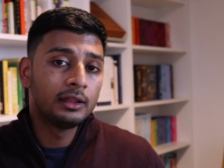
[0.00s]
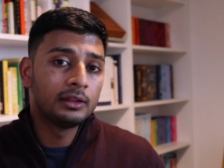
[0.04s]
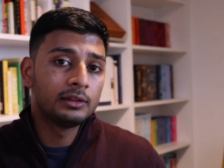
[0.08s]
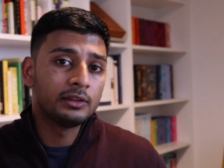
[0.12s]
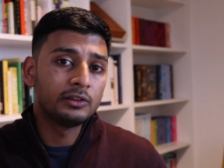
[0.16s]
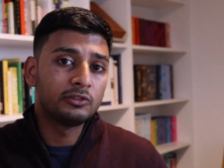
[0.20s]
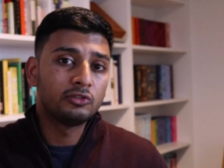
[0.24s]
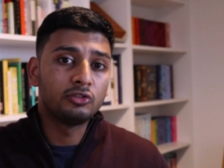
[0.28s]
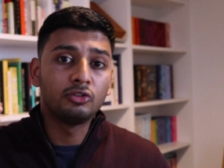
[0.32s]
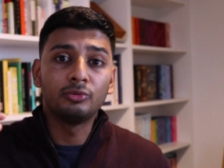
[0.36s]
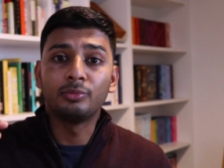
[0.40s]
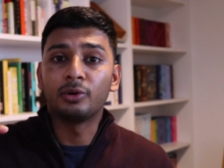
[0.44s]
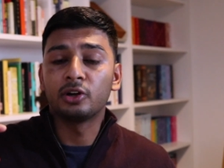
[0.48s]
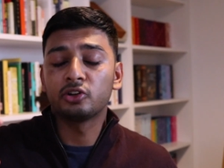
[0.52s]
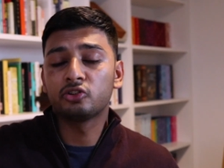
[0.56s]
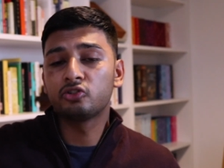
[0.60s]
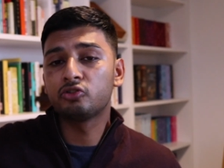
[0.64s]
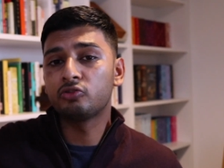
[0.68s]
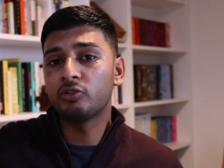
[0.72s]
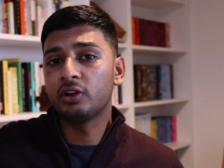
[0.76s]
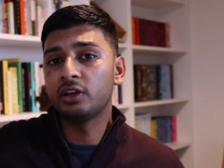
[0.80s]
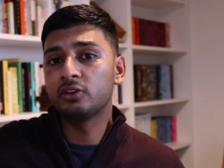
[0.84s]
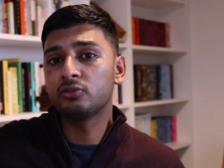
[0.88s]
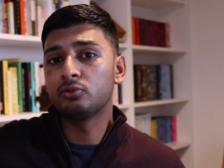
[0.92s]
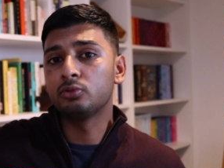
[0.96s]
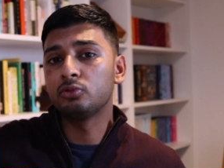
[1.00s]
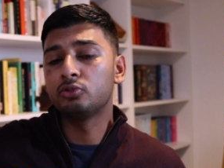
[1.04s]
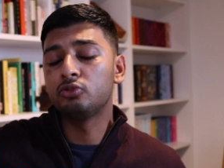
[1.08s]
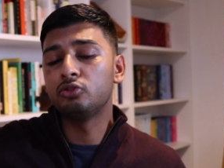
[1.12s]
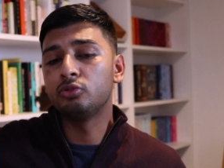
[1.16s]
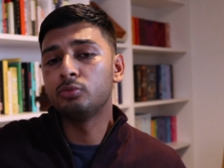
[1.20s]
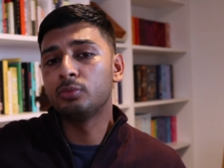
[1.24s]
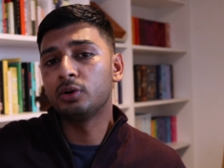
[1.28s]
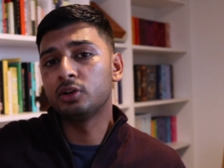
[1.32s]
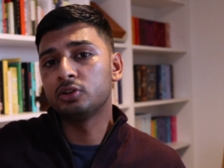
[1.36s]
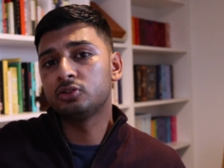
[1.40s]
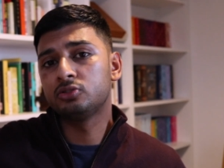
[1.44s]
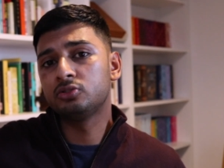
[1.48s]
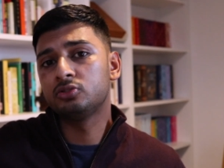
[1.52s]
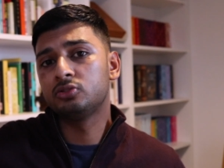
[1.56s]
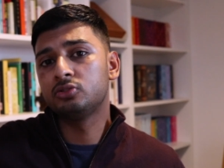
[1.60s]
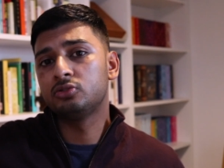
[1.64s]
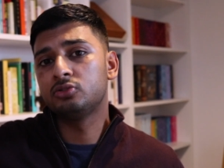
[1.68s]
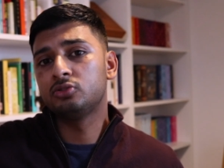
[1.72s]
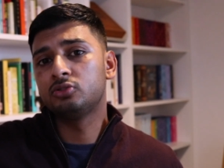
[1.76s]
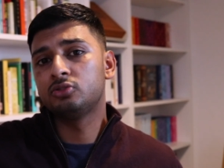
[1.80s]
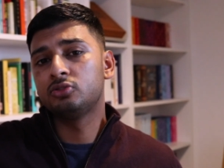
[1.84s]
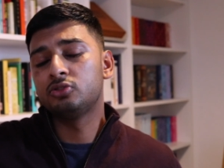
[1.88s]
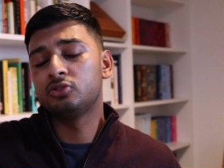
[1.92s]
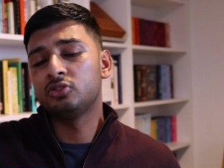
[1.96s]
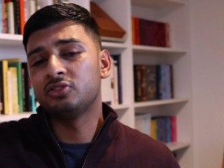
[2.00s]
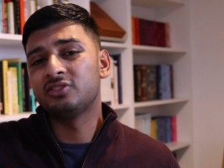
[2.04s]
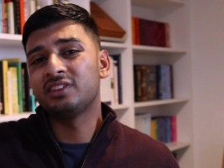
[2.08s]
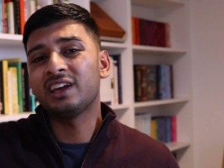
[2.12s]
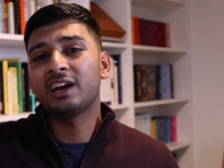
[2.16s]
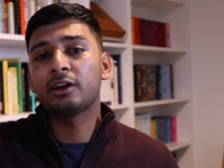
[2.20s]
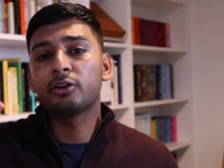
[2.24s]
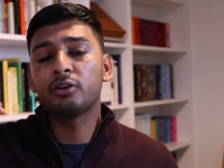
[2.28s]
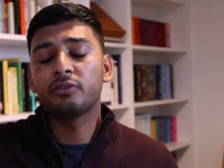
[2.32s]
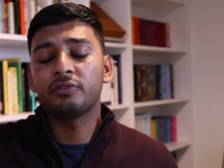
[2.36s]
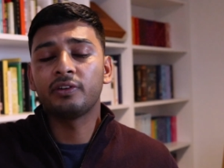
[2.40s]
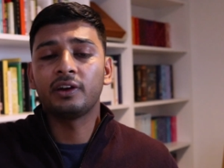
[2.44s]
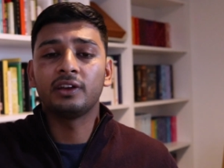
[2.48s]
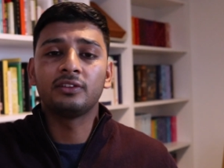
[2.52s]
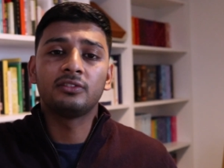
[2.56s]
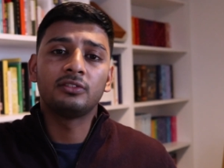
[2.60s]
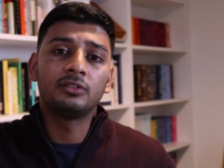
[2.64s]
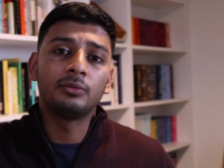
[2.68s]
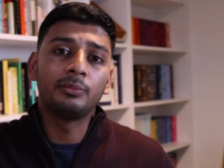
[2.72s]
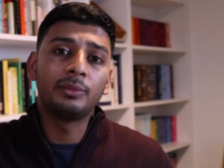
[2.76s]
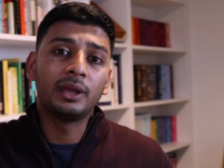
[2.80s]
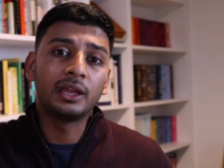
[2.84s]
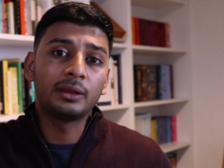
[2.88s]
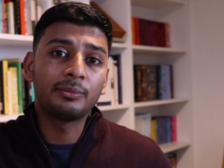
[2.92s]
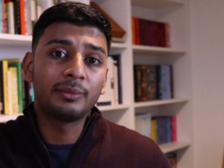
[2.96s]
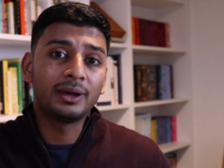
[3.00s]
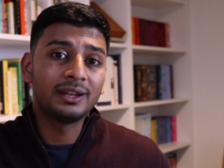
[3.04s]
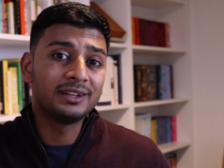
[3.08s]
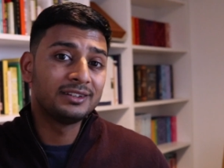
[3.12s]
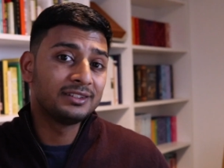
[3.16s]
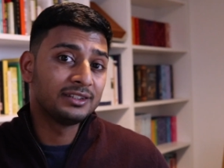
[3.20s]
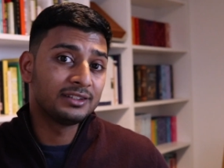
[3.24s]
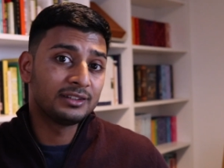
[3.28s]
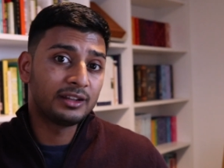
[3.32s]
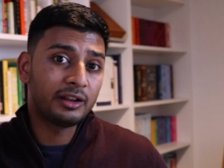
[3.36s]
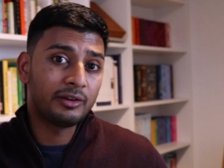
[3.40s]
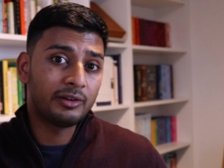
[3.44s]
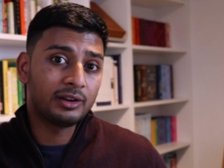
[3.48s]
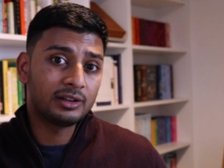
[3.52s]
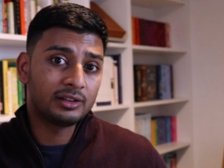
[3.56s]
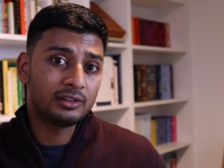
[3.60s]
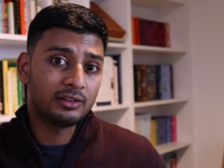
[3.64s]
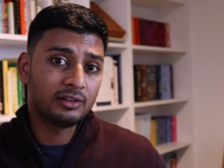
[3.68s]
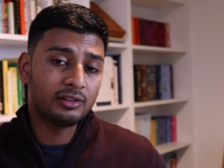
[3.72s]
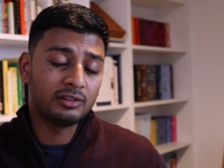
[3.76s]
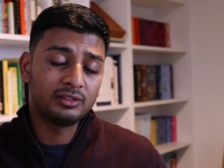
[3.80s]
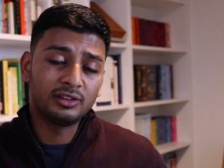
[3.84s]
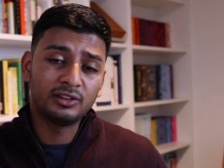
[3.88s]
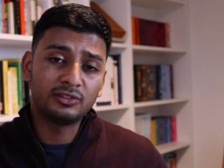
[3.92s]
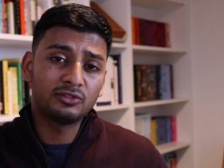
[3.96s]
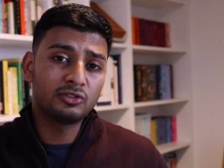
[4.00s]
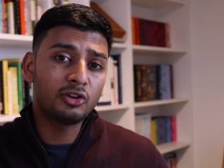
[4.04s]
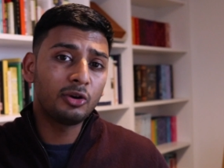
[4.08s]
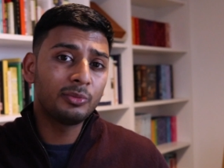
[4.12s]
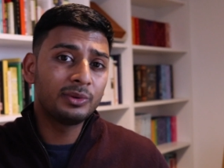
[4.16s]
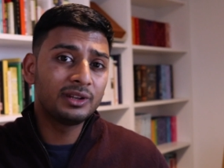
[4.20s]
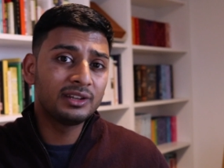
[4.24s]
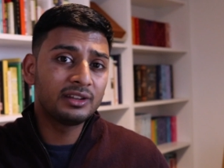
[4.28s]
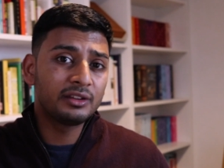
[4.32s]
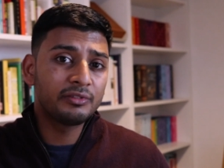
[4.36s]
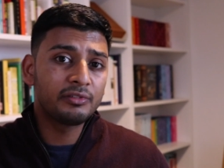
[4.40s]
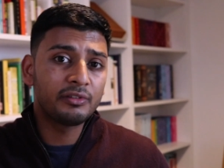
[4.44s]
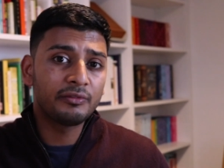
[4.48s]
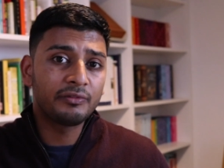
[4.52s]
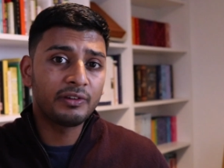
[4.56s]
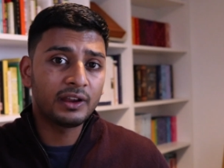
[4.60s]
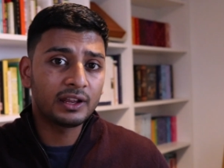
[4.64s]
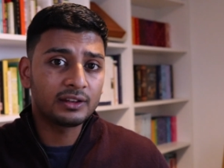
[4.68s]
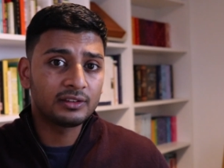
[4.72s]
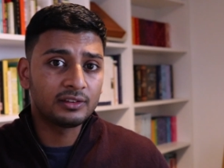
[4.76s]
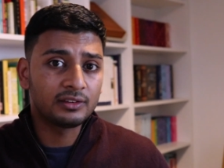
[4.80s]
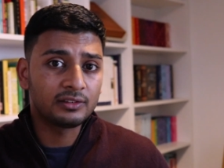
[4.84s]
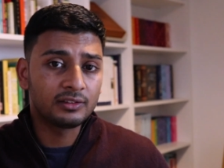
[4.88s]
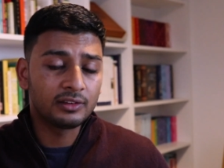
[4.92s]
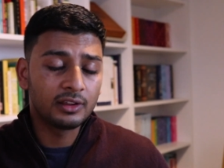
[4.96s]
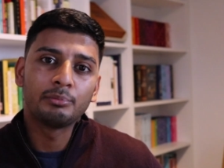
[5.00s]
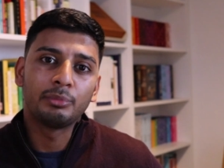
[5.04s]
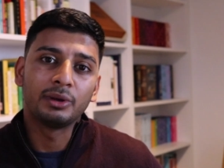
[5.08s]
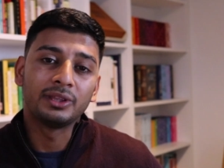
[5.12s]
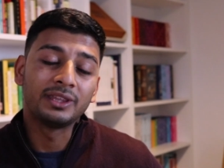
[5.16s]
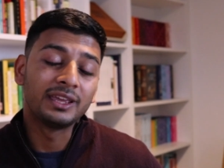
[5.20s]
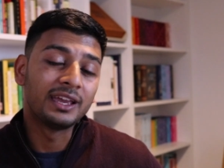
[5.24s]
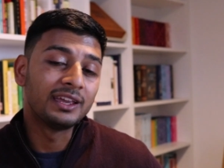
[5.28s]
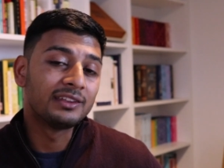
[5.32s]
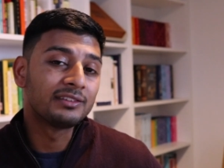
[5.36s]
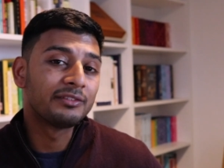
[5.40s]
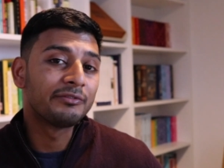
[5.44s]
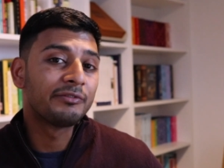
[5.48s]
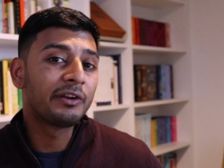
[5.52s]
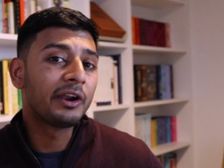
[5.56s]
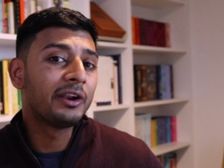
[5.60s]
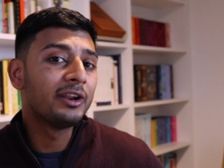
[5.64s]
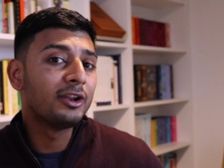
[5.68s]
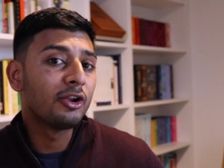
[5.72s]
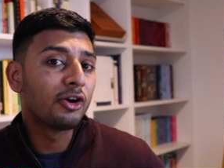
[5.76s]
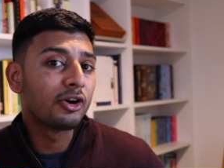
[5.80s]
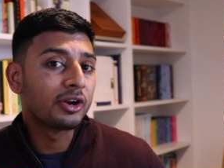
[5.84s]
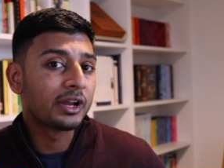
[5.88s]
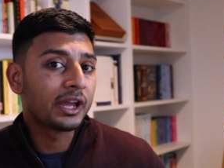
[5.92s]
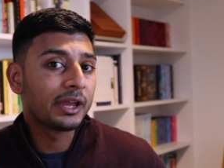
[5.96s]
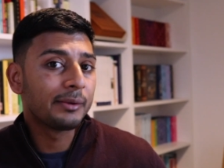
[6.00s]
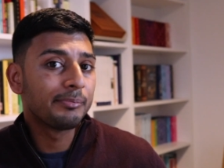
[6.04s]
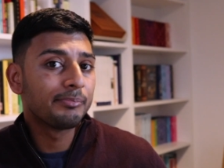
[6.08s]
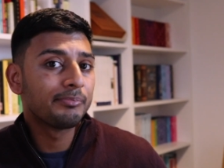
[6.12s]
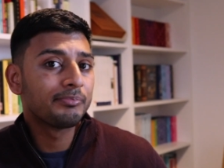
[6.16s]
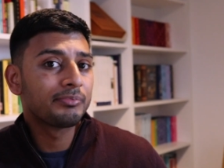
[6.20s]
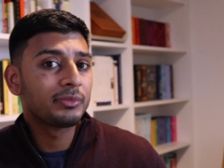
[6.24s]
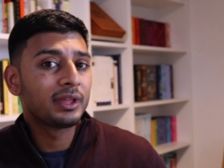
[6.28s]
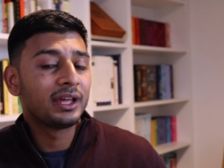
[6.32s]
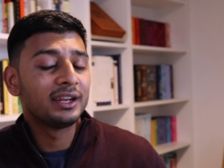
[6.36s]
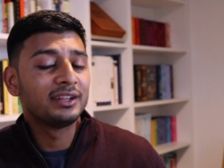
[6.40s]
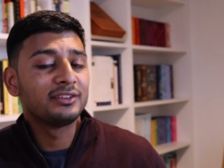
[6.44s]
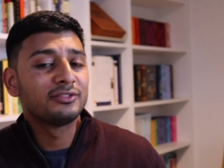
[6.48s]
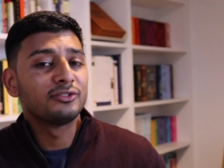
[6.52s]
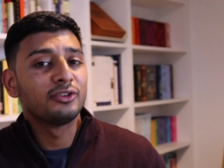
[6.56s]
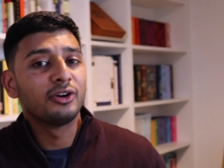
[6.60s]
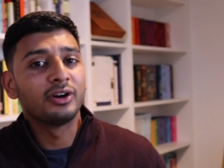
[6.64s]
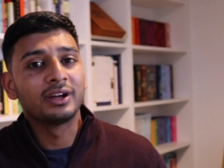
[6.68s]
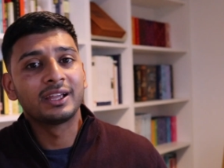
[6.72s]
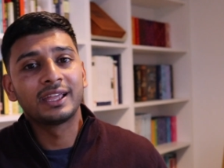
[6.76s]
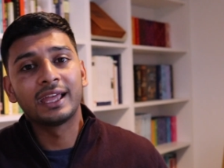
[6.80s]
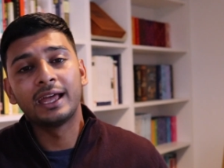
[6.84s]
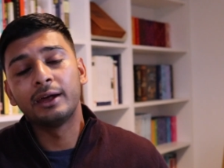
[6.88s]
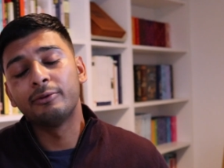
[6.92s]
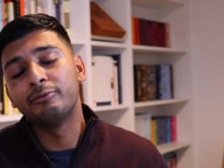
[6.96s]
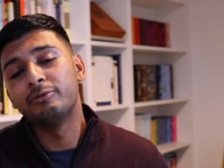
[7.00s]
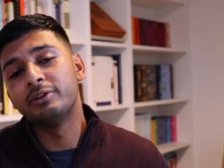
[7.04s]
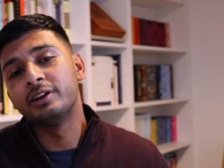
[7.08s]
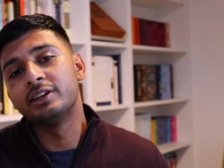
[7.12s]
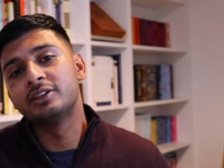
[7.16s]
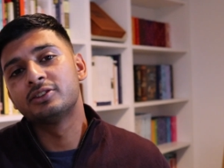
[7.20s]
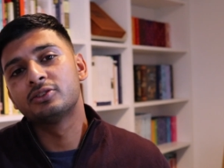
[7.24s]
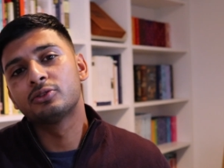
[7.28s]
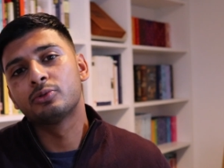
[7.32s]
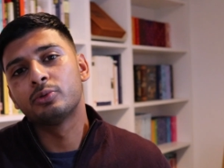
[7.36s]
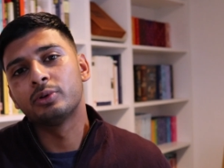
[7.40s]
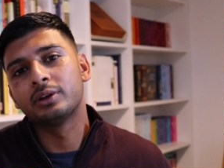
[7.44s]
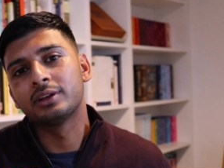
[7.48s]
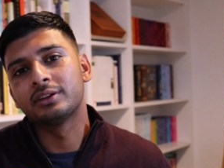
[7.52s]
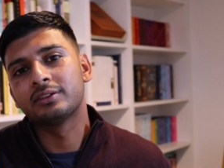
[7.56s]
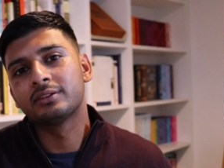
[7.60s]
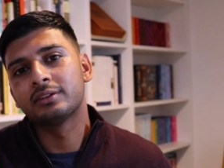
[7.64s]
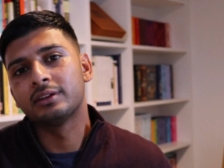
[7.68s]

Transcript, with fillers: There's too much stress or too much to sacrifice to make managing director. There's so many different factors, but yeah, it's a very long game and it's not a get rich quick